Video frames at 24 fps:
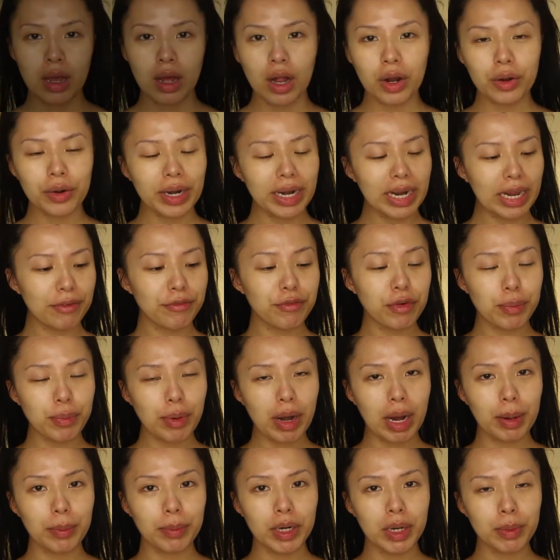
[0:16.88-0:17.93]
Alright, for
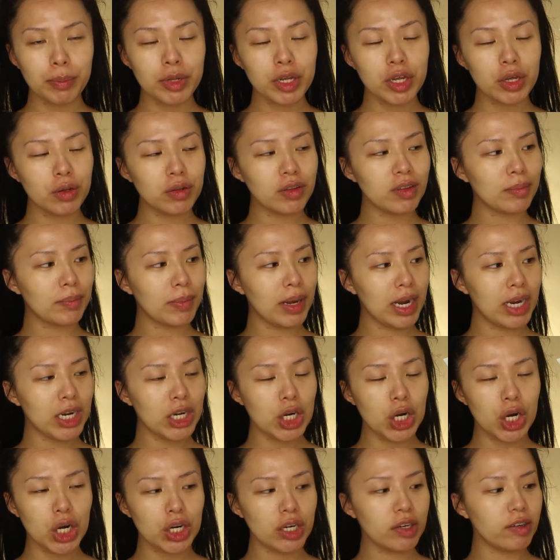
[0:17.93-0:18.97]
primer, I'm going to use my
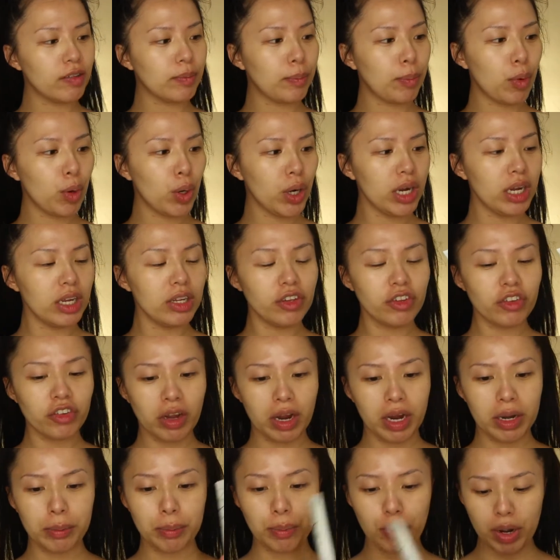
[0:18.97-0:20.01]
Nars Pore and
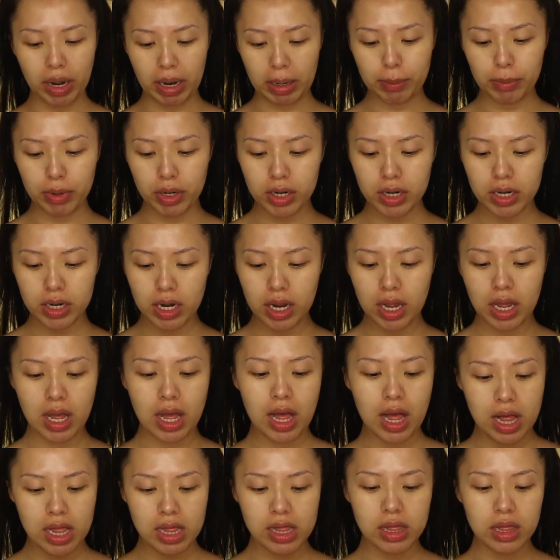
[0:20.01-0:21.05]
Shine Primer.
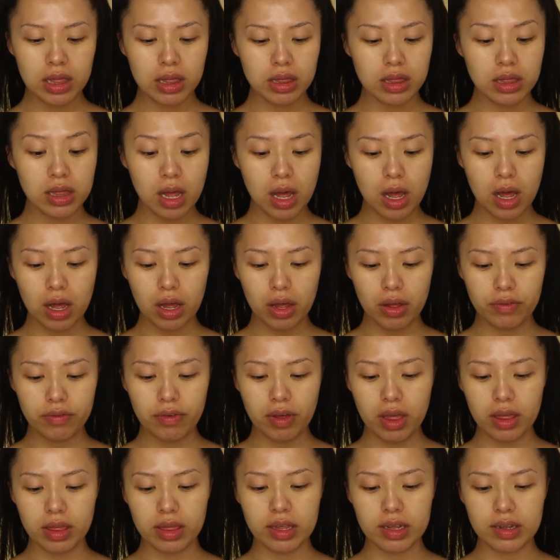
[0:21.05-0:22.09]
Love
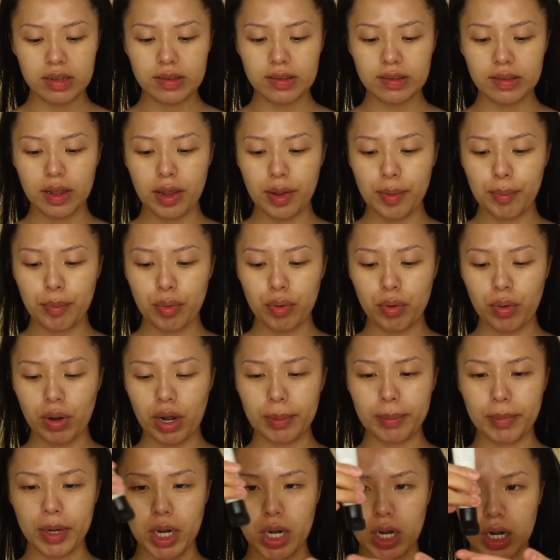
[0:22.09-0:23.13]
this
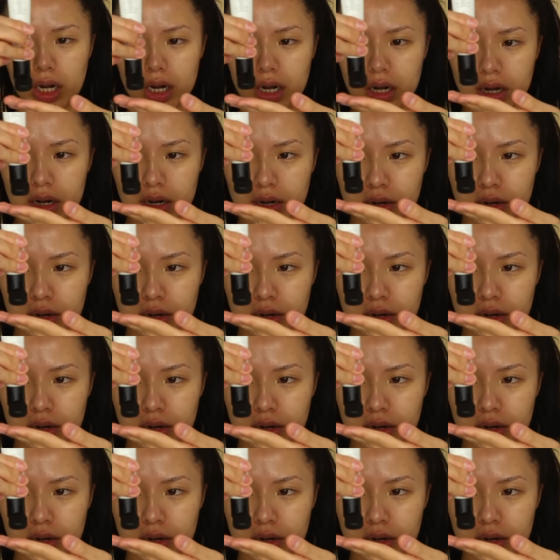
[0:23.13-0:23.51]
primer.